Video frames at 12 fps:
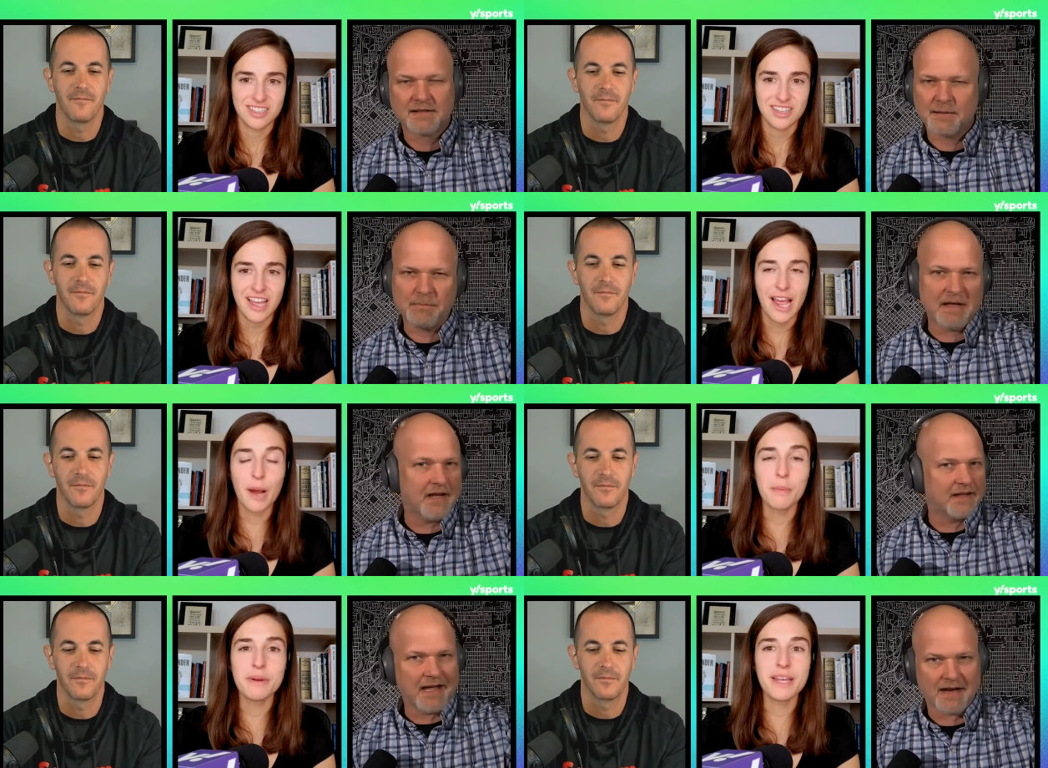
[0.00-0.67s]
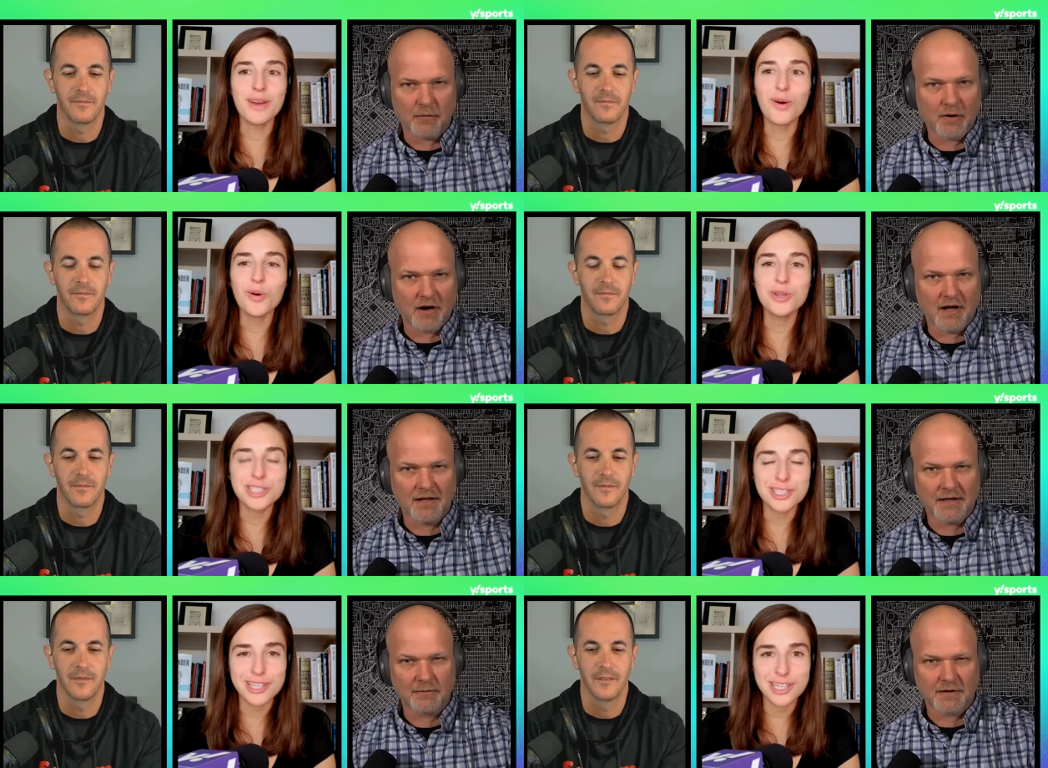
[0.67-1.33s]
Speaker 1: to be How like, we're all
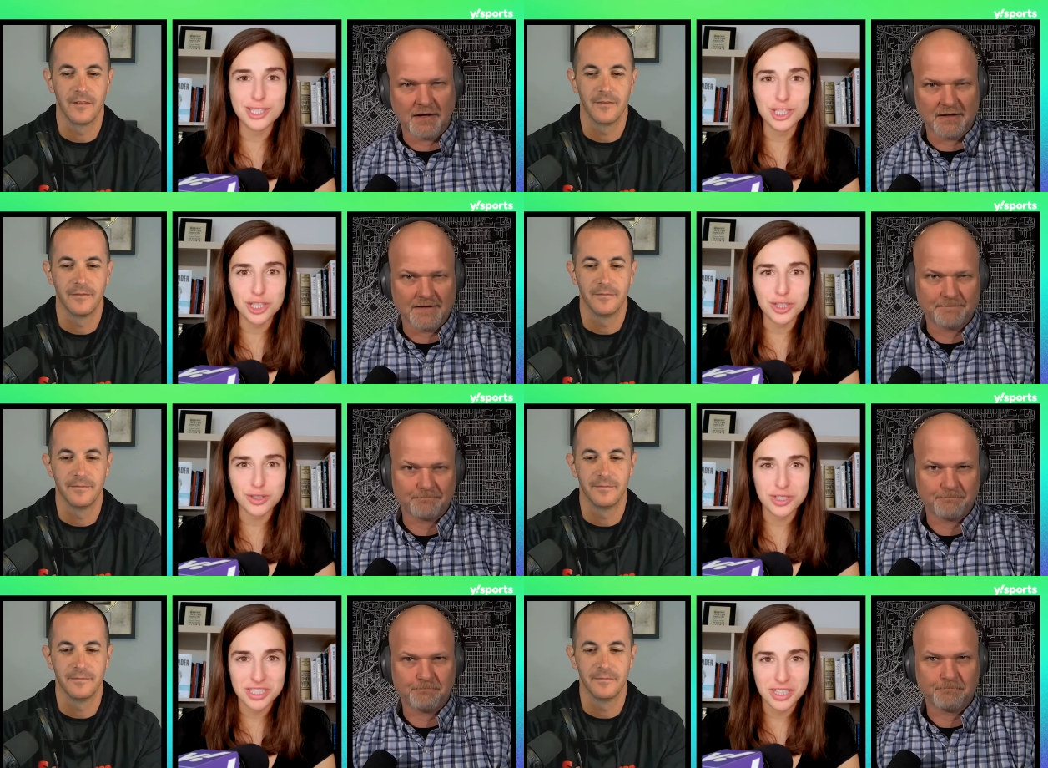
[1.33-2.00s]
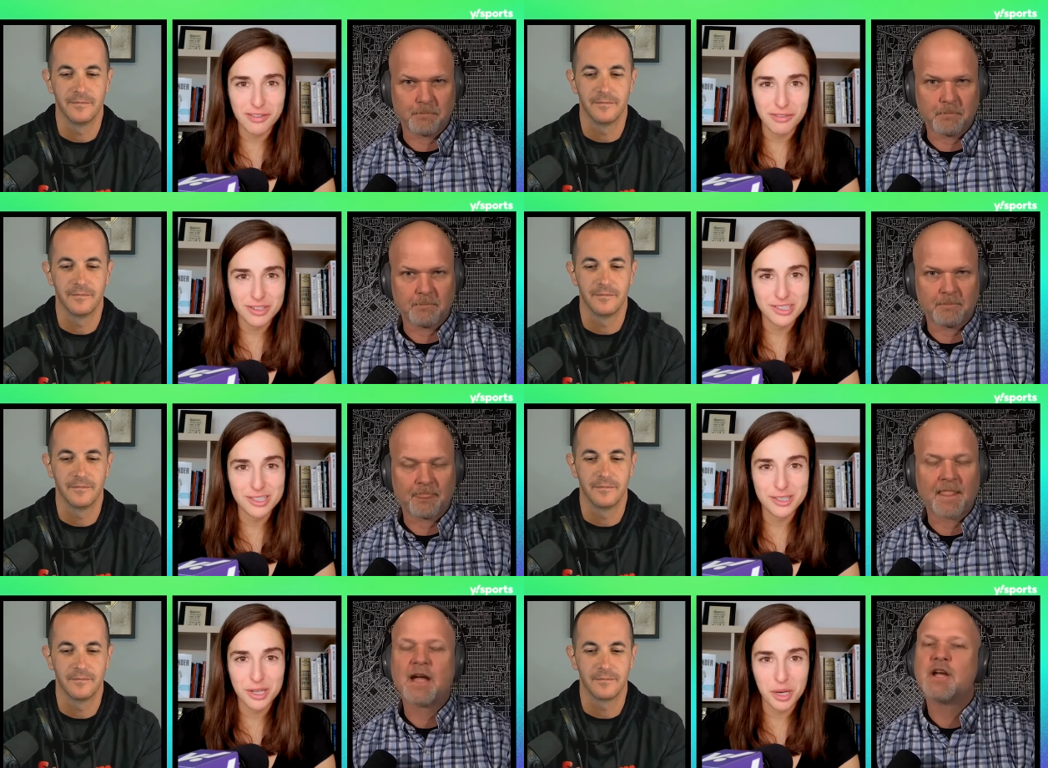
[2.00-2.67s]
in. How many older injured receivers
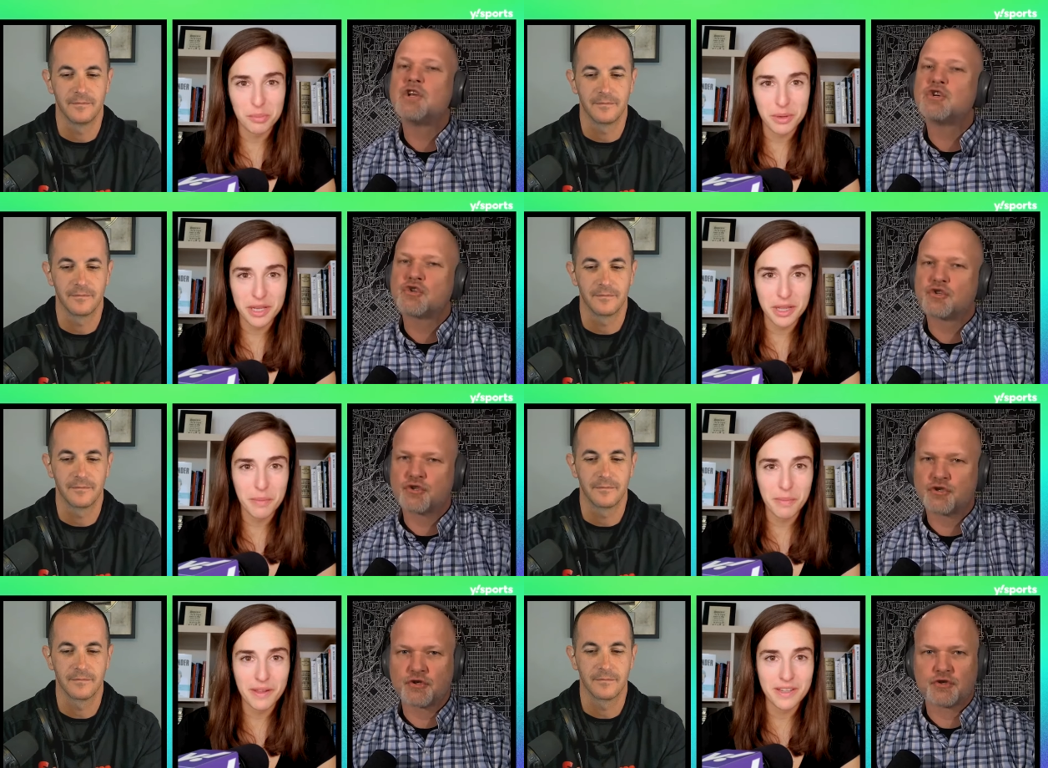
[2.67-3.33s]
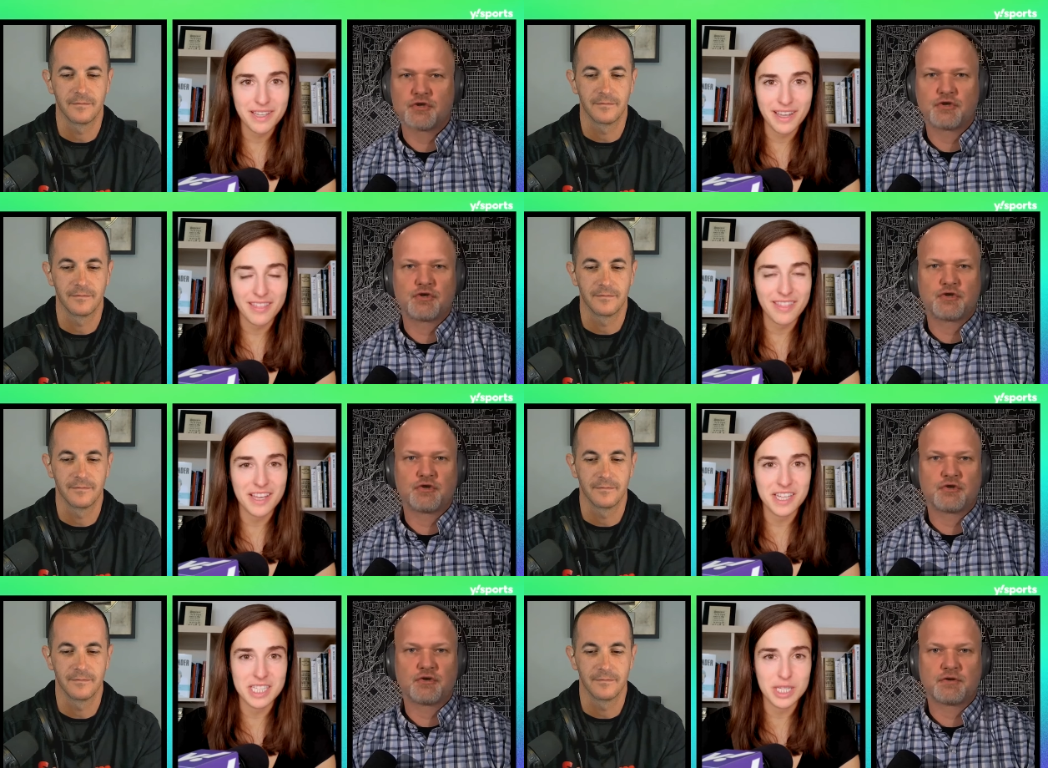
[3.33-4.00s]
are you going to bring in the building and
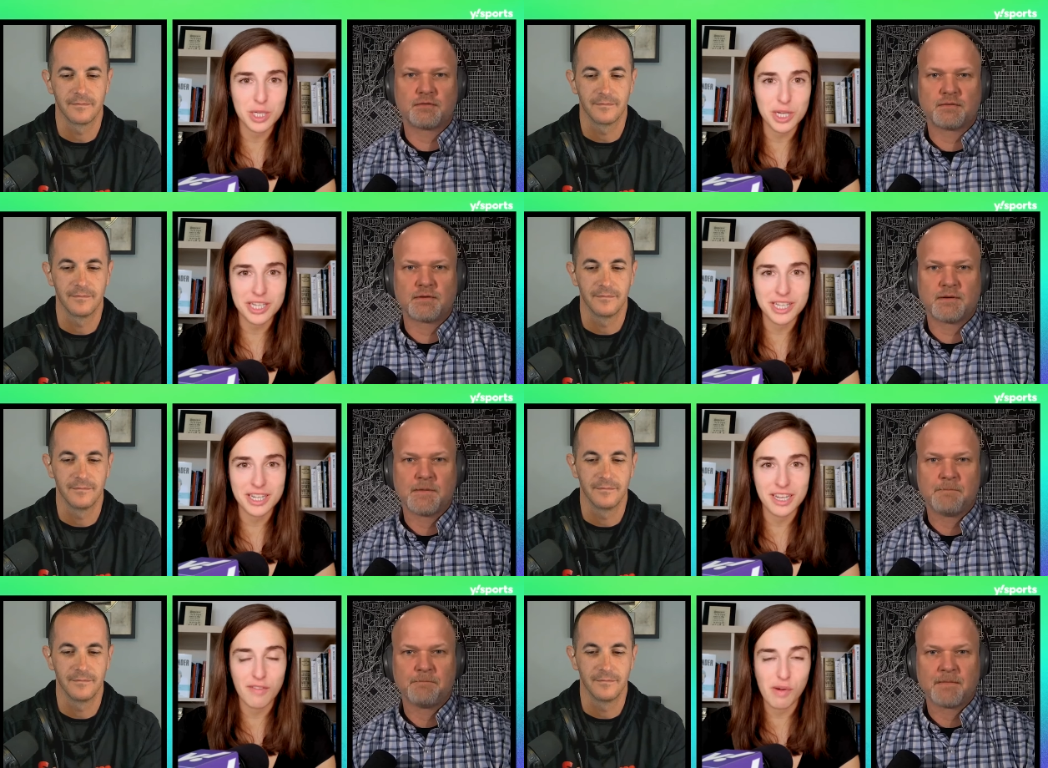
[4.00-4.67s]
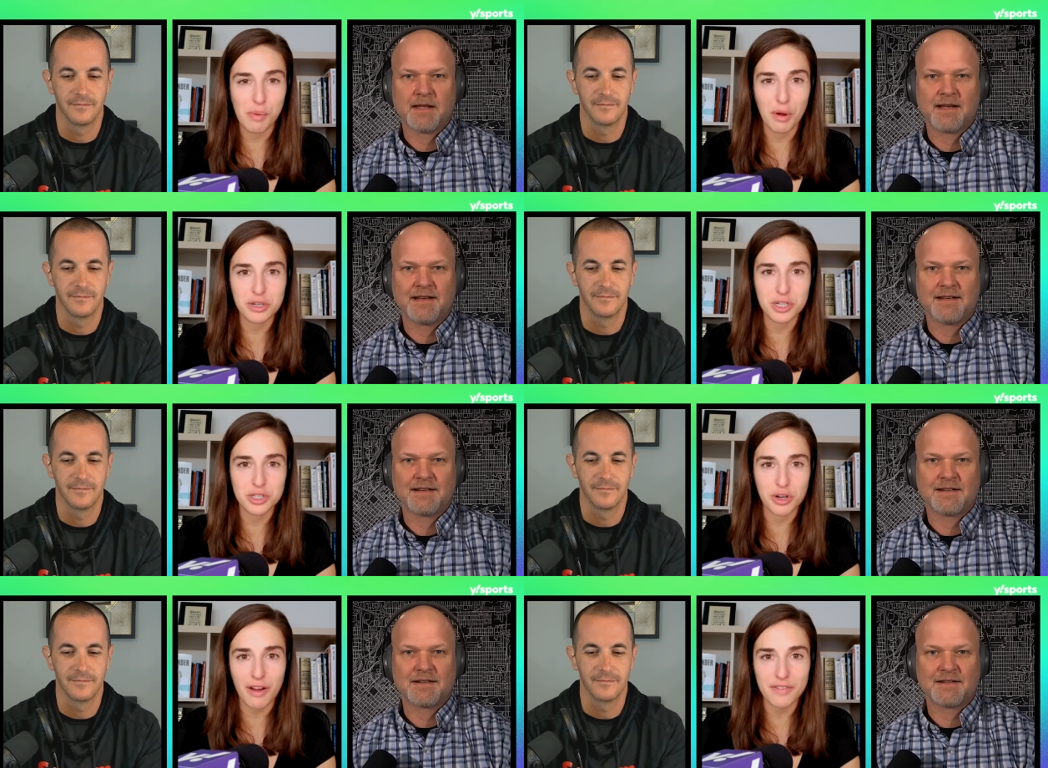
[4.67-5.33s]
think it's a good idea to give up all your
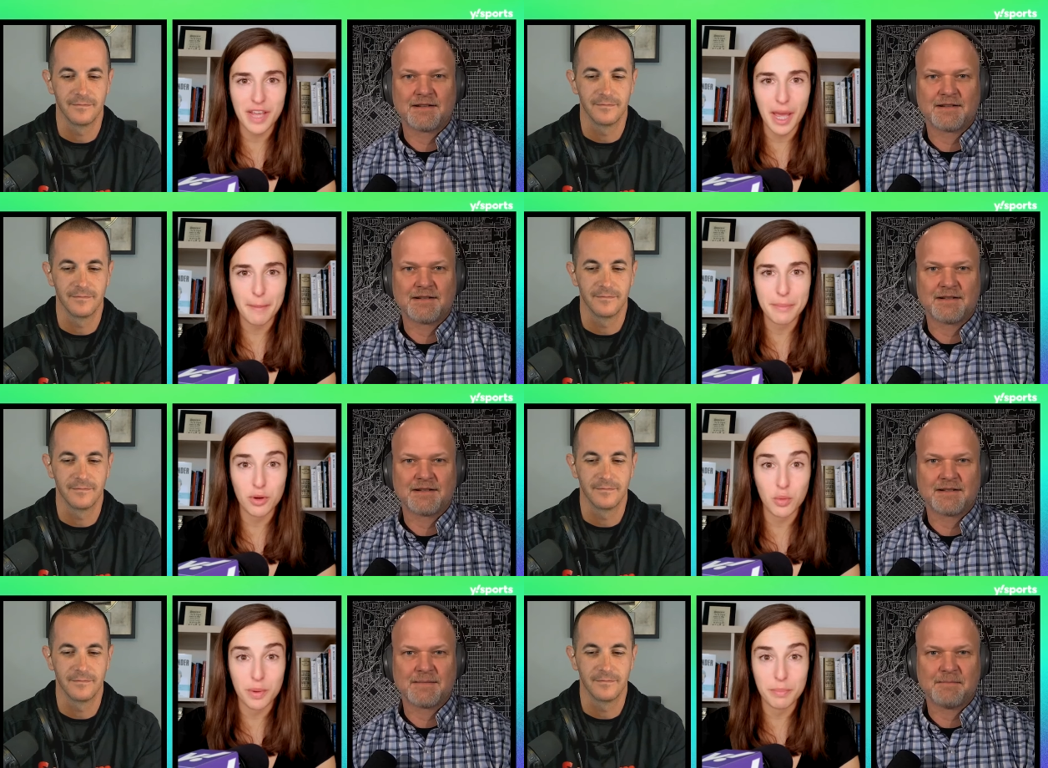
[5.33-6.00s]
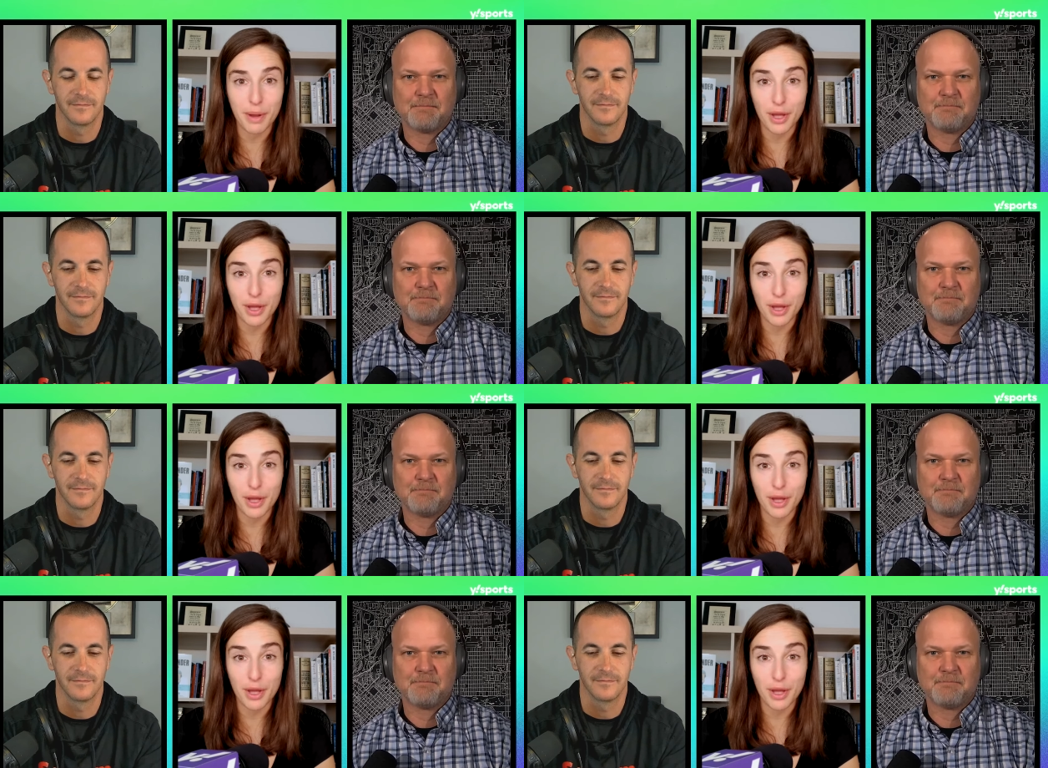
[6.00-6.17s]
draft capital when,